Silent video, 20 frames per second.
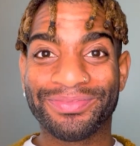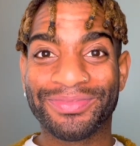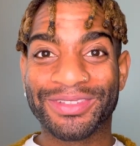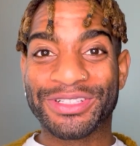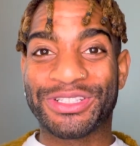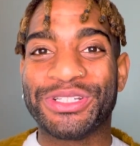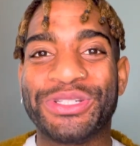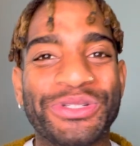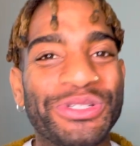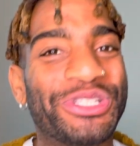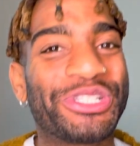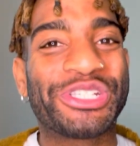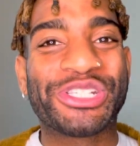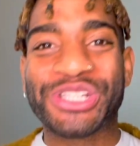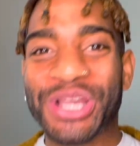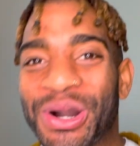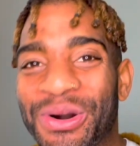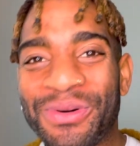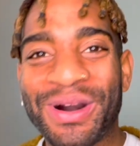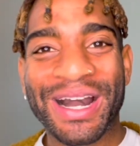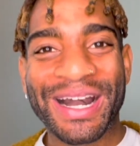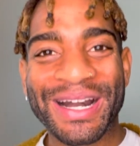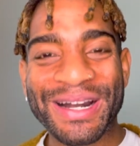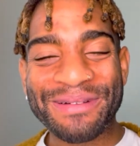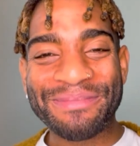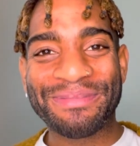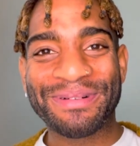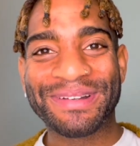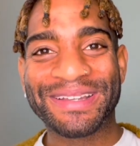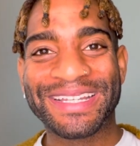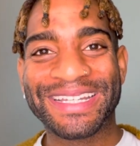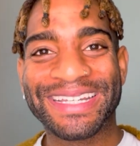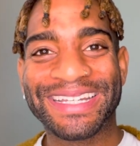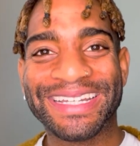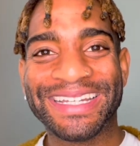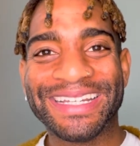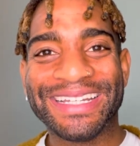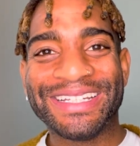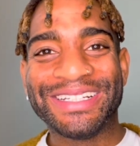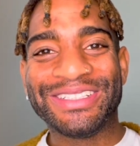Do you show up?
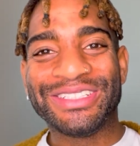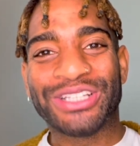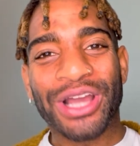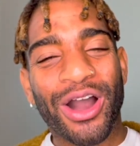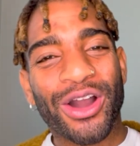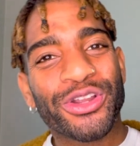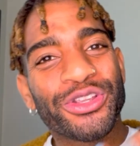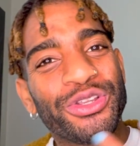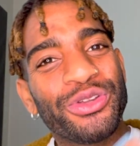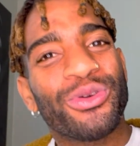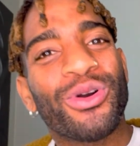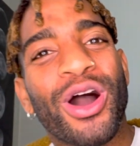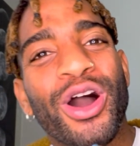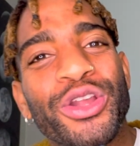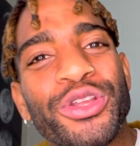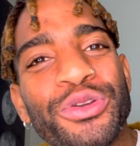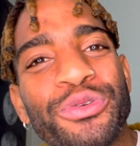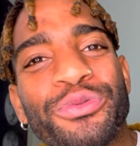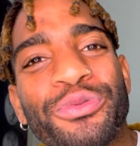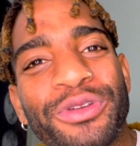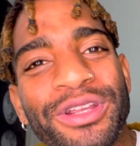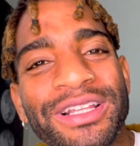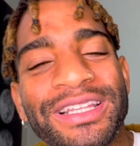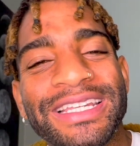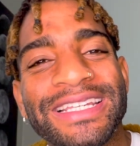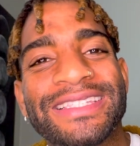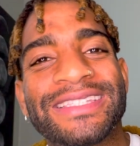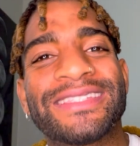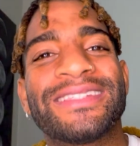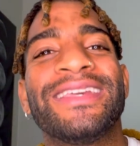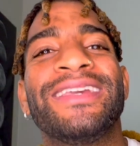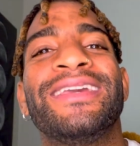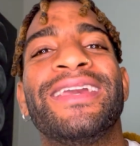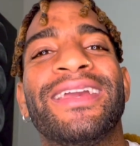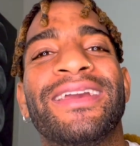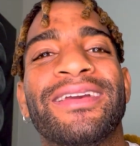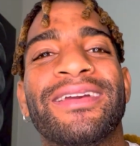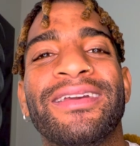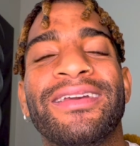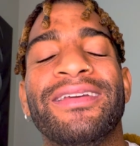Are you really
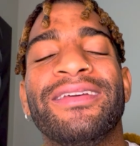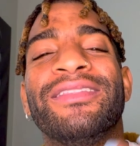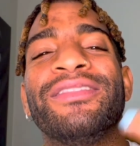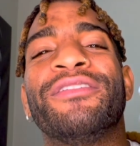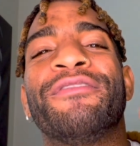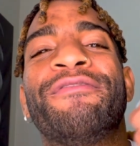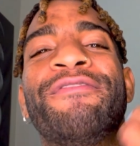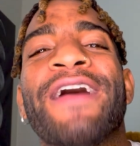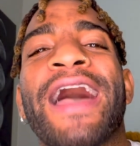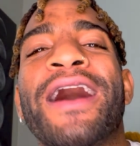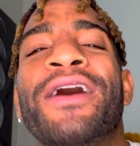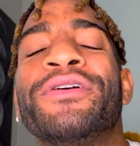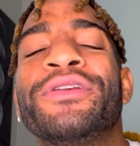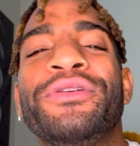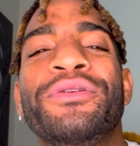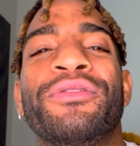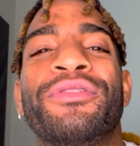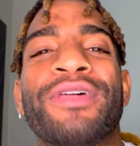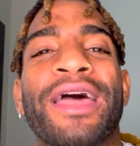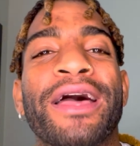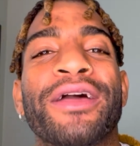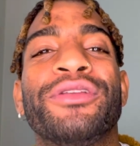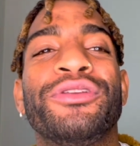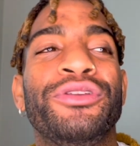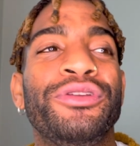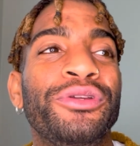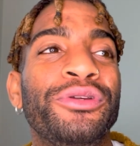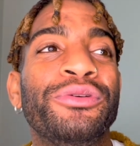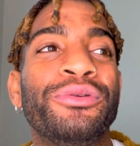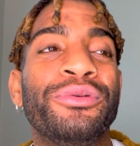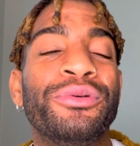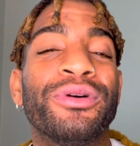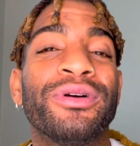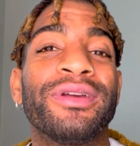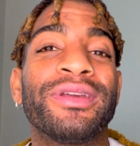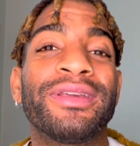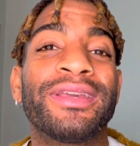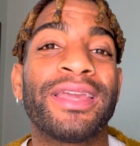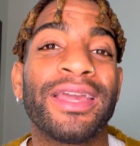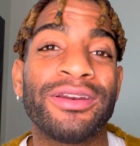seeing the value that you
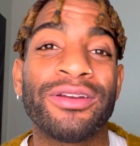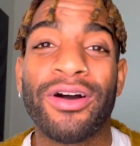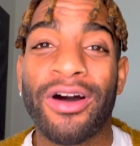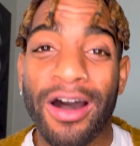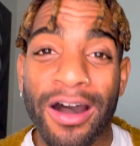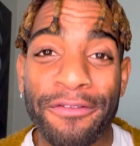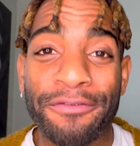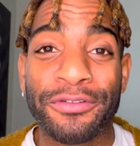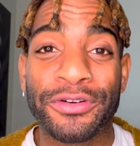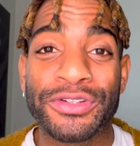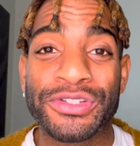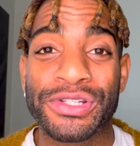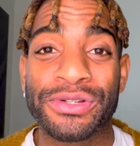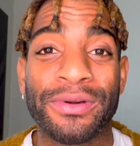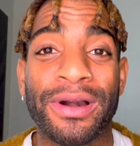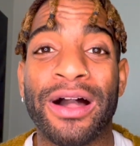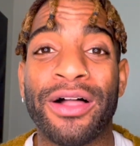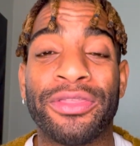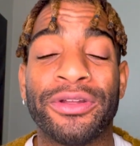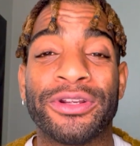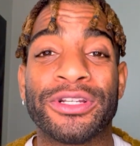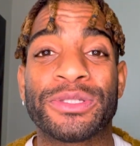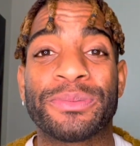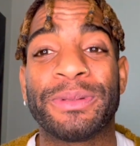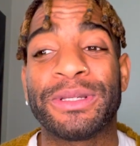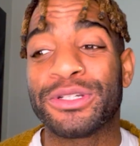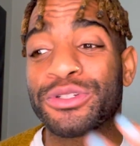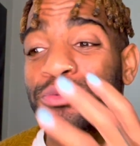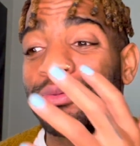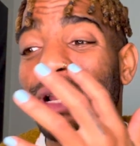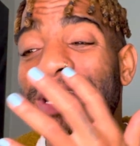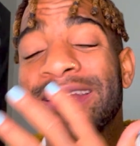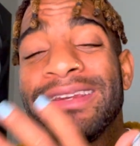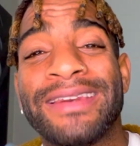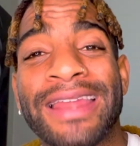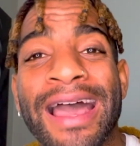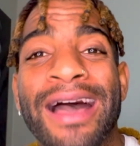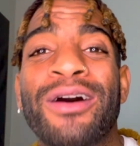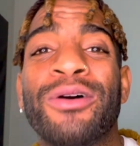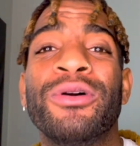can offer to others? Because right
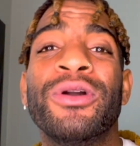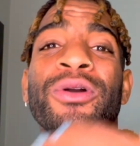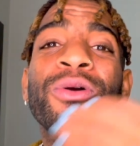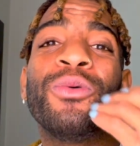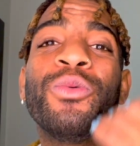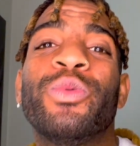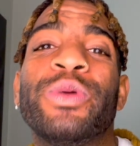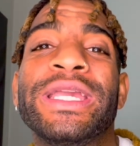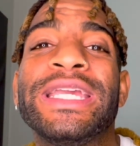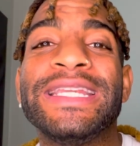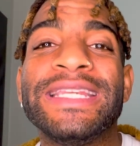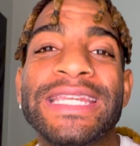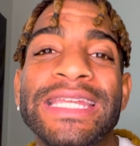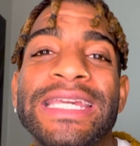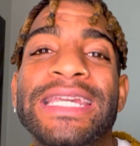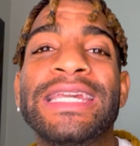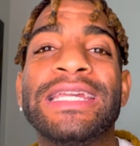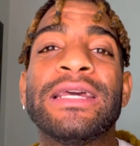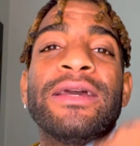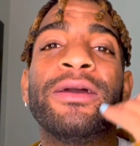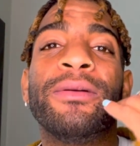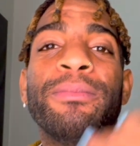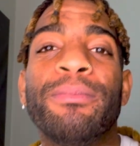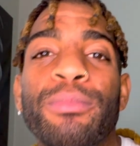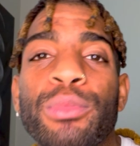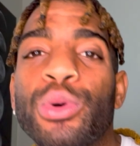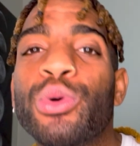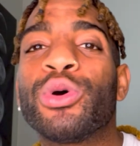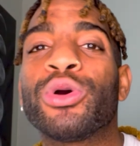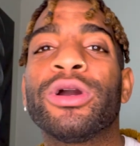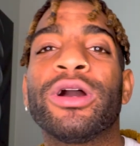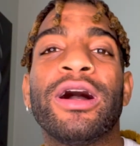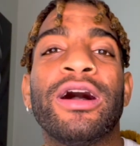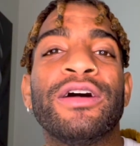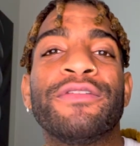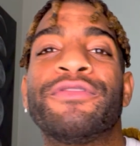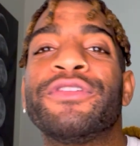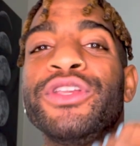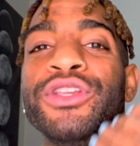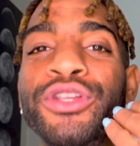now, we need more
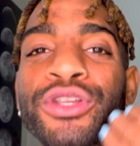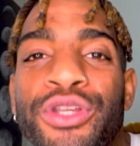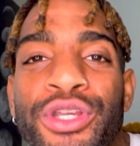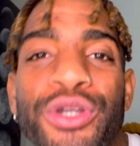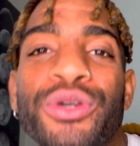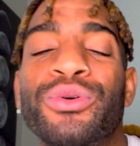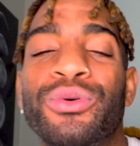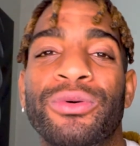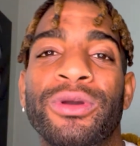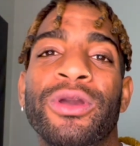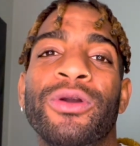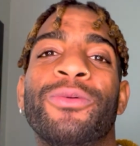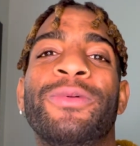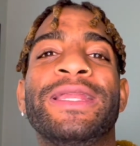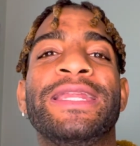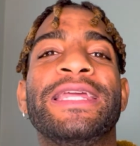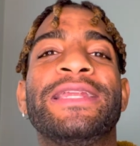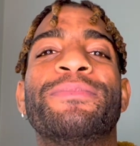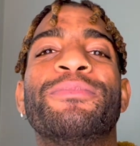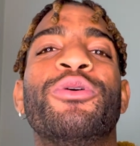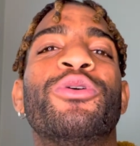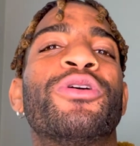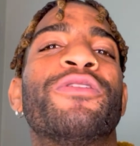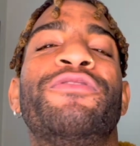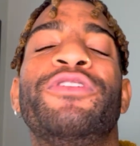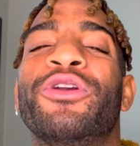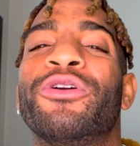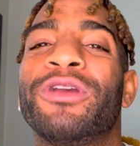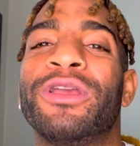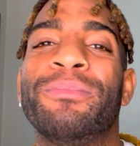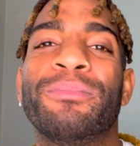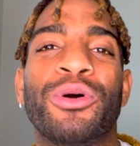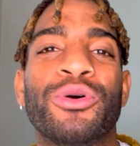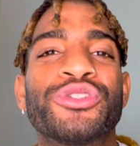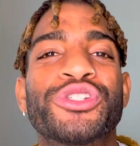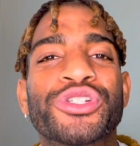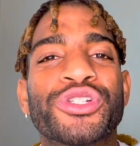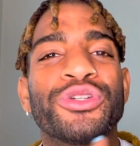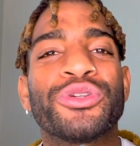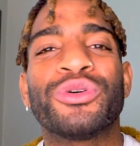of you. We need more of your
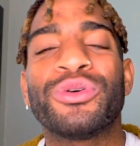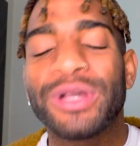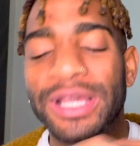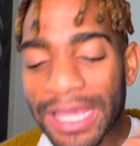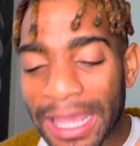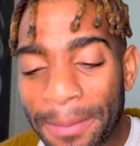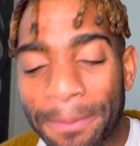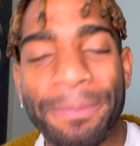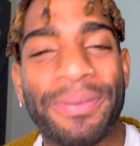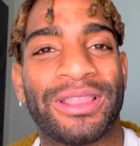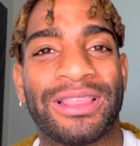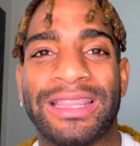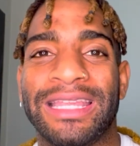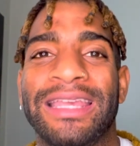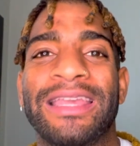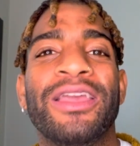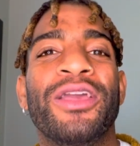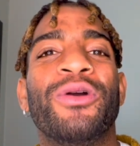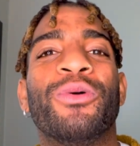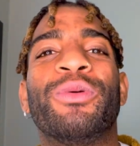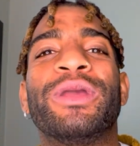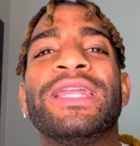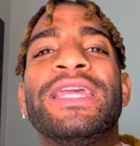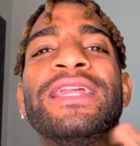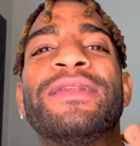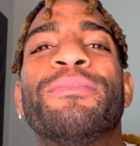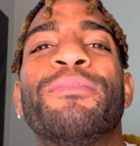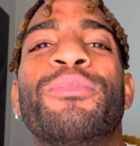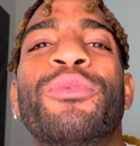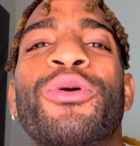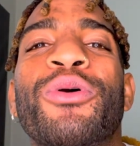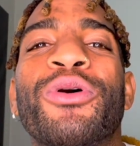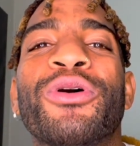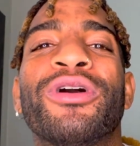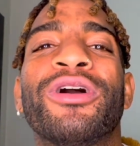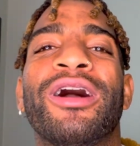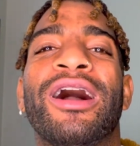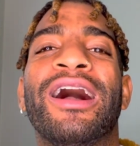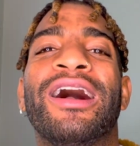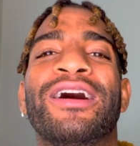emotional empathy. We need
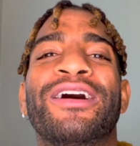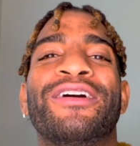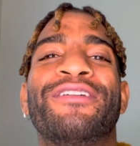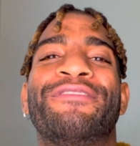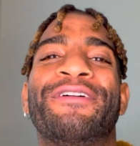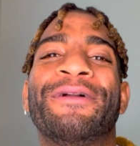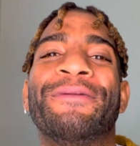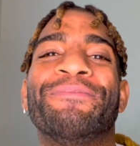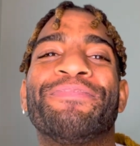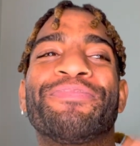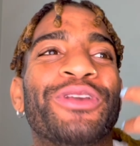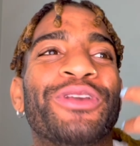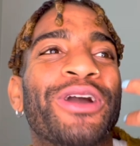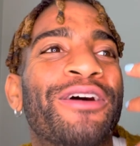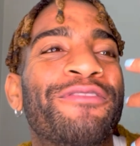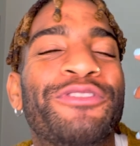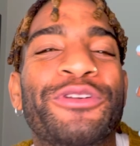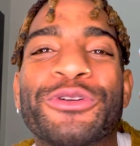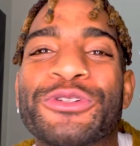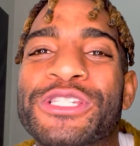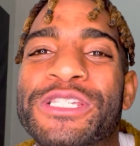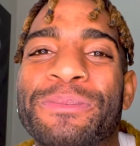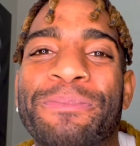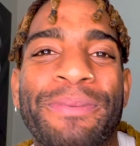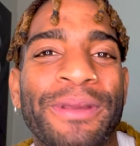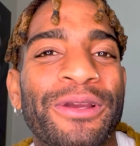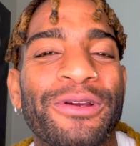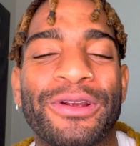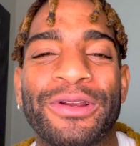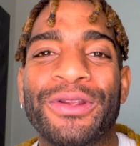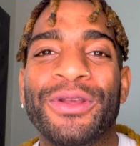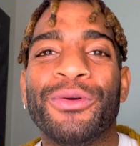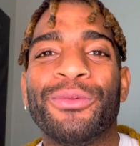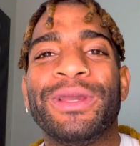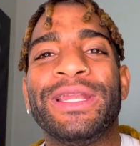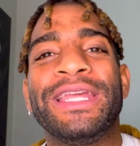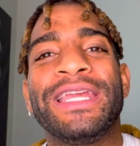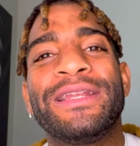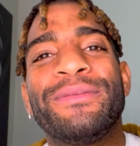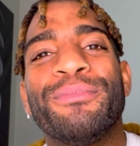more of your spirit.
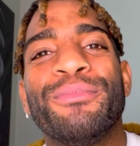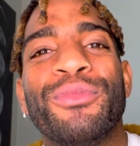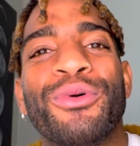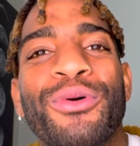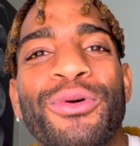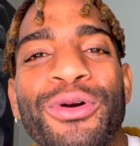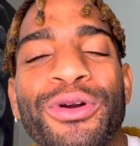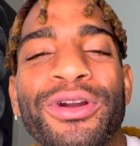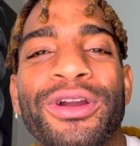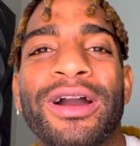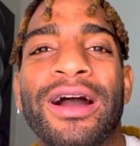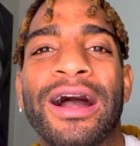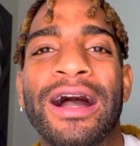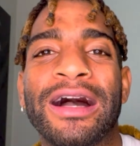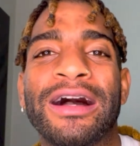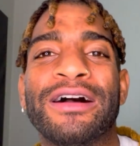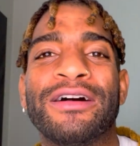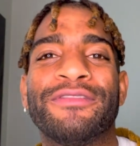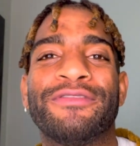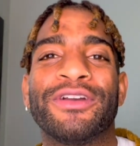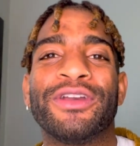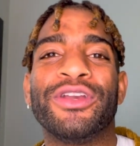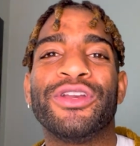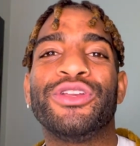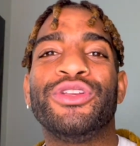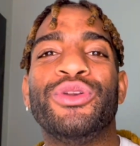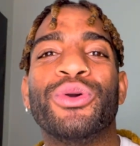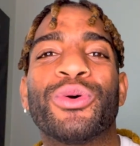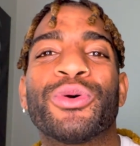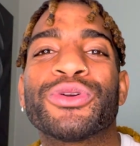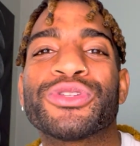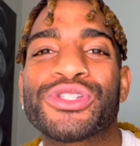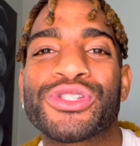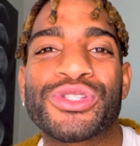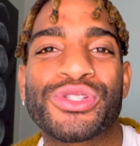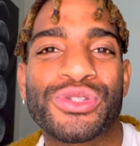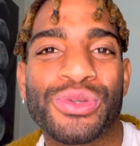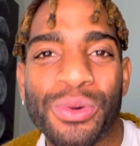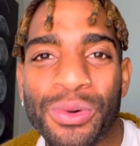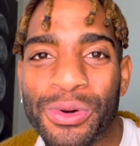We need more of your
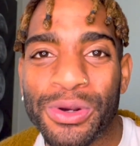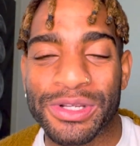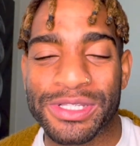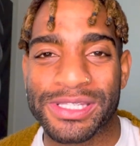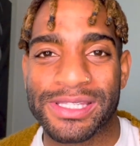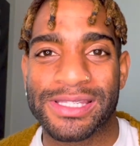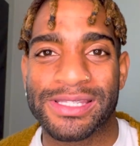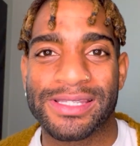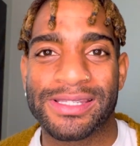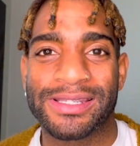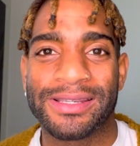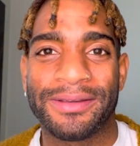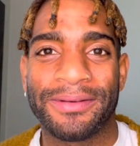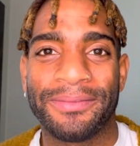source.